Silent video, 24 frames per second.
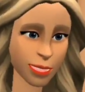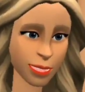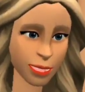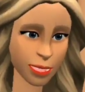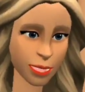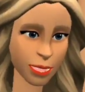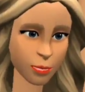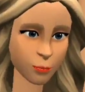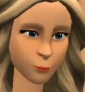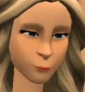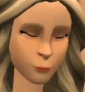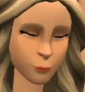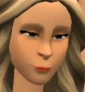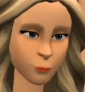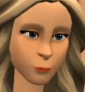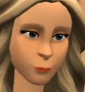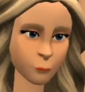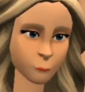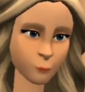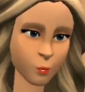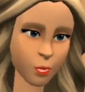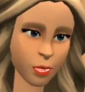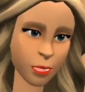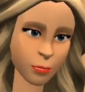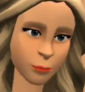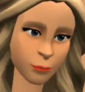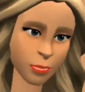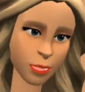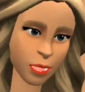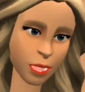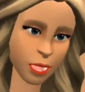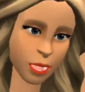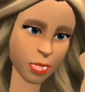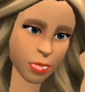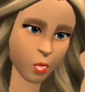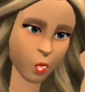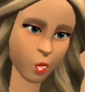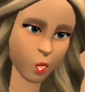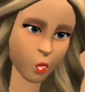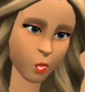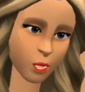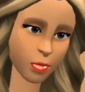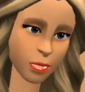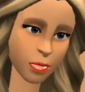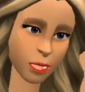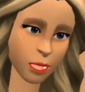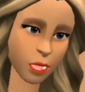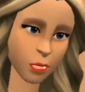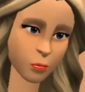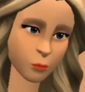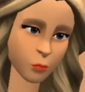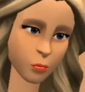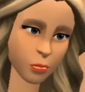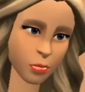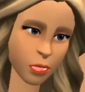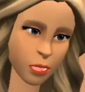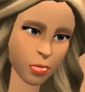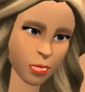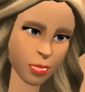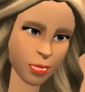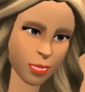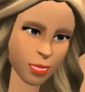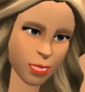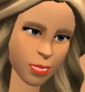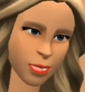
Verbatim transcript: I've got a little secret and I'm going to keep